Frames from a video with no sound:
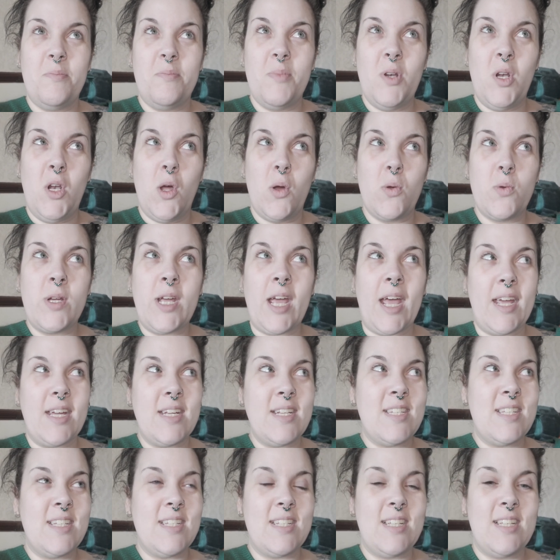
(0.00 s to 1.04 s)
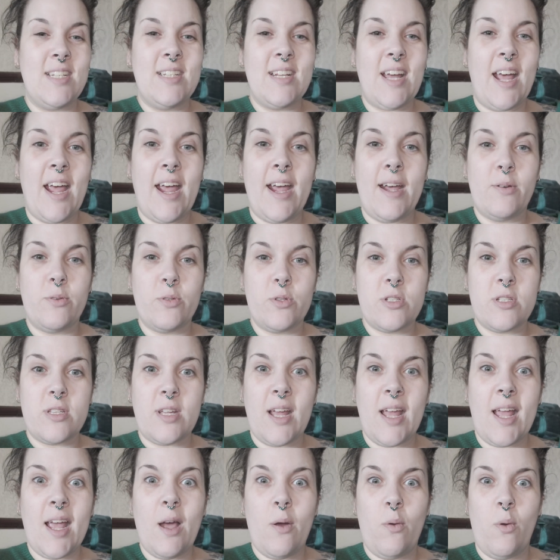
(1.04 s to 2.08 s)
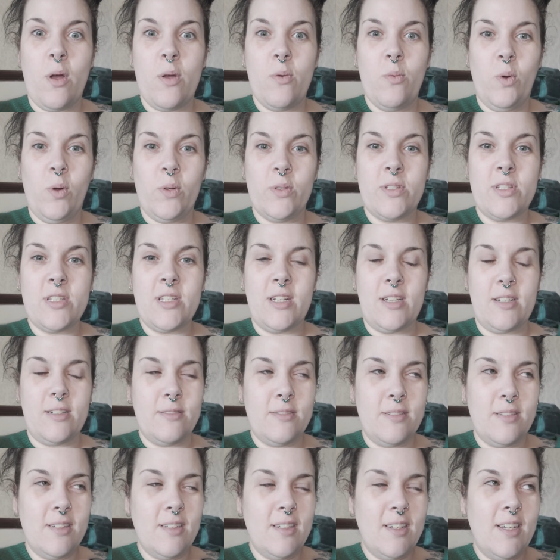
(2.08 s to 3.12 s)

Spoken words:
located in the house how I want it.